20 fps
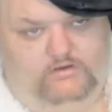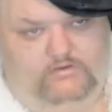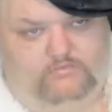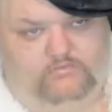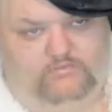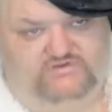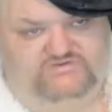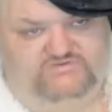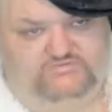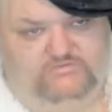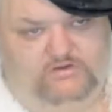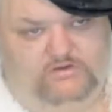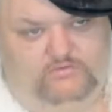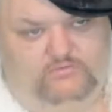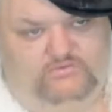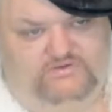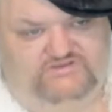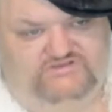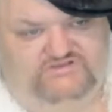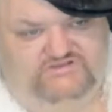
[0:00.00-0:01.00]
What's
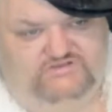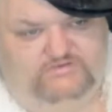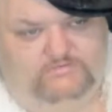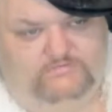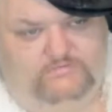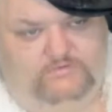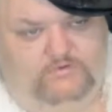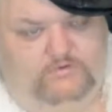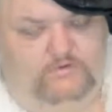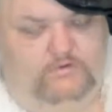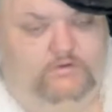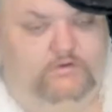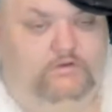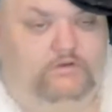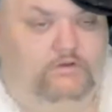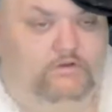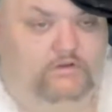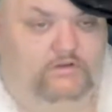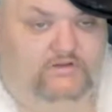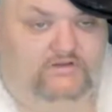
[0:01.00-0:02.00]
wrong with you?
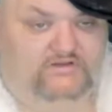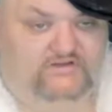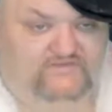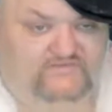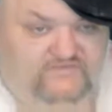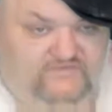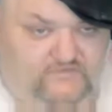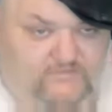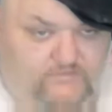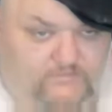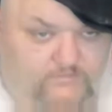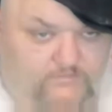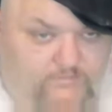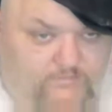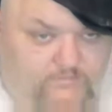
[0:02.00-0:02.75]
Let's see.